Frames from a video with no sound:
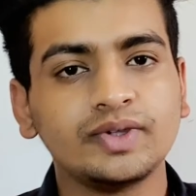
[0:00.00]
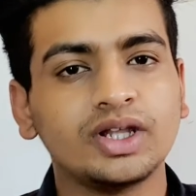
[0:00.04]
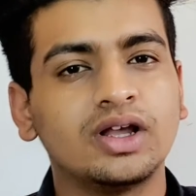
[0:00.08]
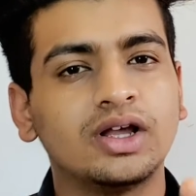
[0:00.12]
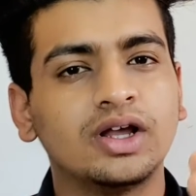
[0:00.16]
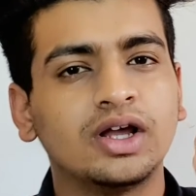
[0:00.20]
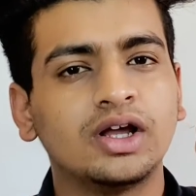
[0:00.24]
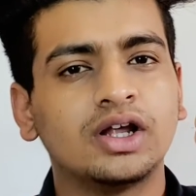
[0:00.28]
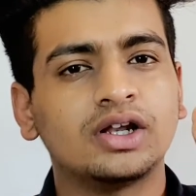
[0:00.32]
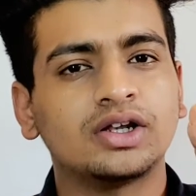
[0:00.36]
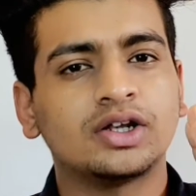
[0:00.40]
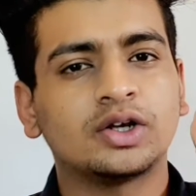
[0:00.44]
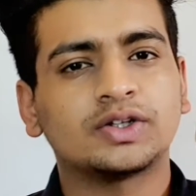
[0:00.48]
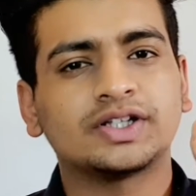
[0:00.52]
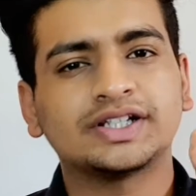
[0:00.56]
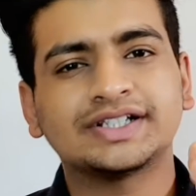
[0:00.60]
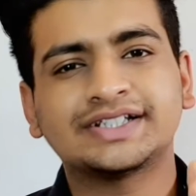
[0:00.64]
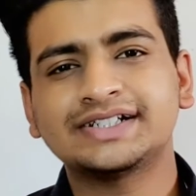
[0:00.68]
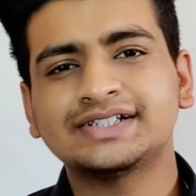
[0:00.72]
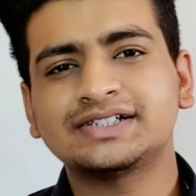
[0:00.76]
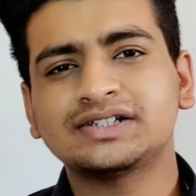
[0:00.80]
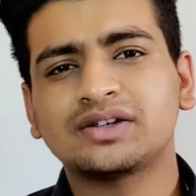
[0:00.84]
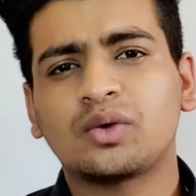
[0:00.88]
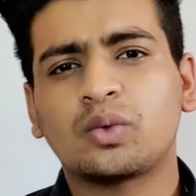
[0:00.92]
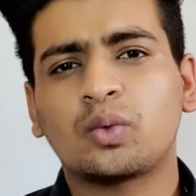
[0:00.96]
Now this is
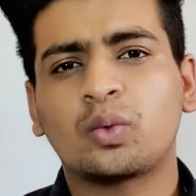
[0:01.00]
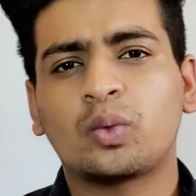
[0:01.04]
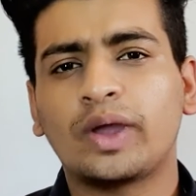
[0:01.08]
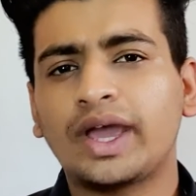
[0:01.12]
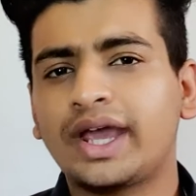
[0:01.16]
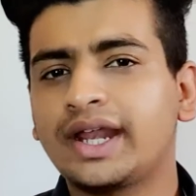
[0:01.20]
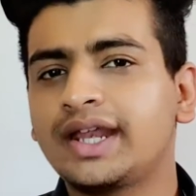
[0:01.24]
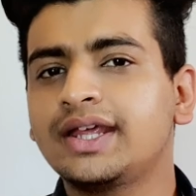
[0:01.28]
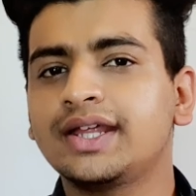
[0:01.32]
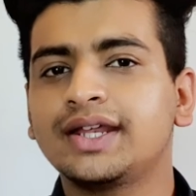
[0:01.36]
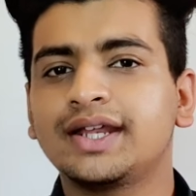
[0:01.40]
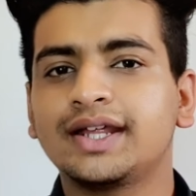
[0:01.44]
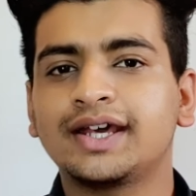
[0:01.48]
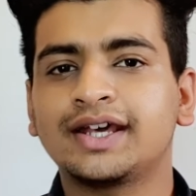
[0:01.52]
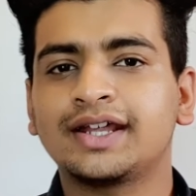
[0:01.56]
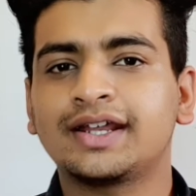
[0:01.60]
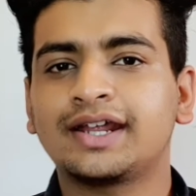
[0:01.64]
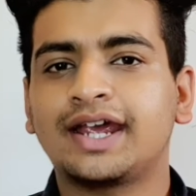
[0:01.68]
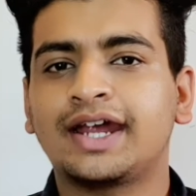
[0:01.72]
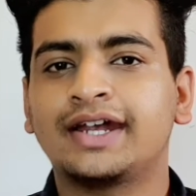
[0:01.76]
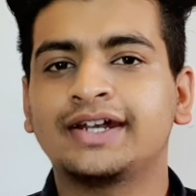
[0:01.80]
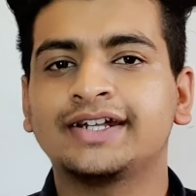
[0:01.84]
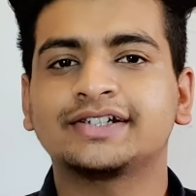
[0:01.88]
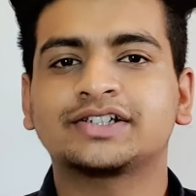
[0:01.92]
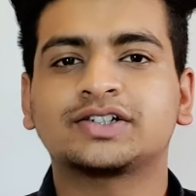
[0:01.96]
very rare and
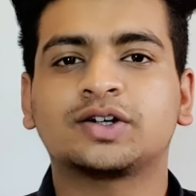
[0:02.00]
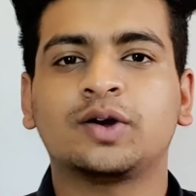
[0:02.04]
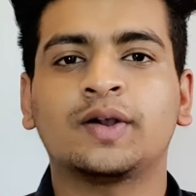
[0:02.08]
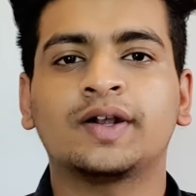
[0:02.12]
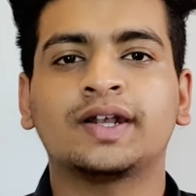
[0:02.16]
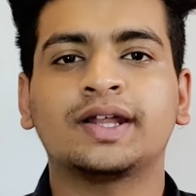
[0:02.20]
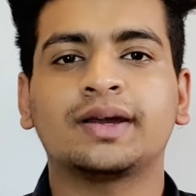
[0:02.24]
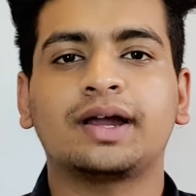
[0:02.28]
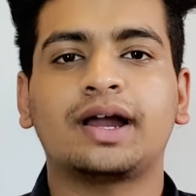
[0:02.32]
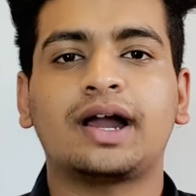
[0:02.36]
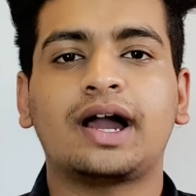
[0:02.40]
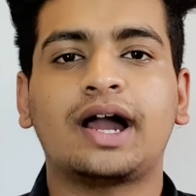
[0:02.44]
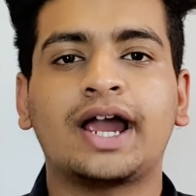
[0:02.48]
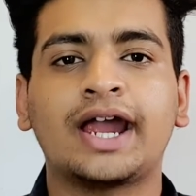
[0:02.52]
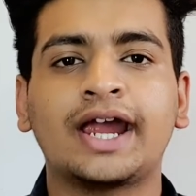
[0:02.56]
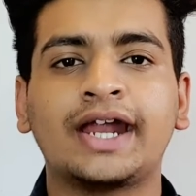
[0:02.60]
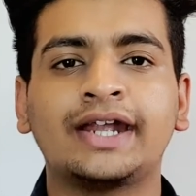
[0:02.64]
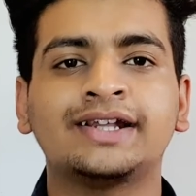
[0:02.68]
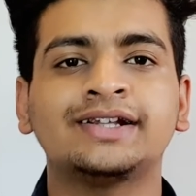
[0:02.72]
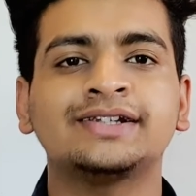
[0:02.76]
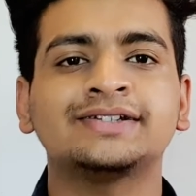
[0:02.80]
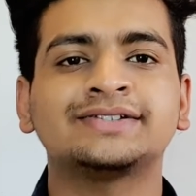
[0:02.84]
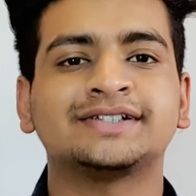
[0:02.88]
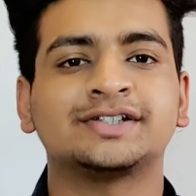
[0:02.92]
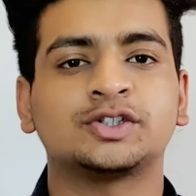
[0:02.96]
is called ideal
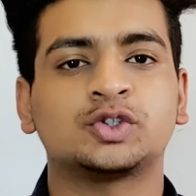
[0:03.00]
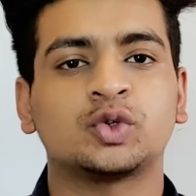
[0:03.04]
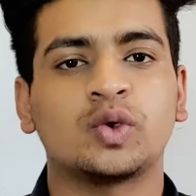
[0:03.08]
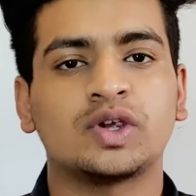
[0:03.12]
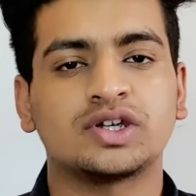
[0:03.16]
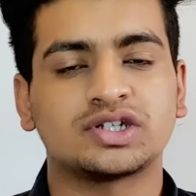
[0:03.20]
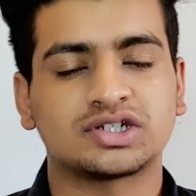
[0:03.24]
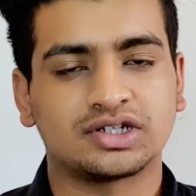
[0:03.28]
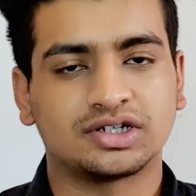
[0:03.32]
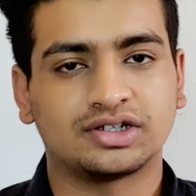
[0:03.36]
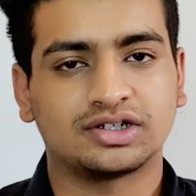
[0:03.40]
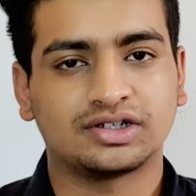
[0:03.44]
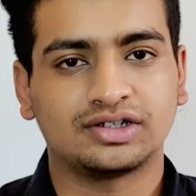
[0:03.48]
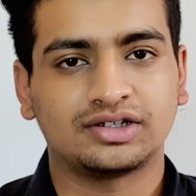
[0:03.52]
situation.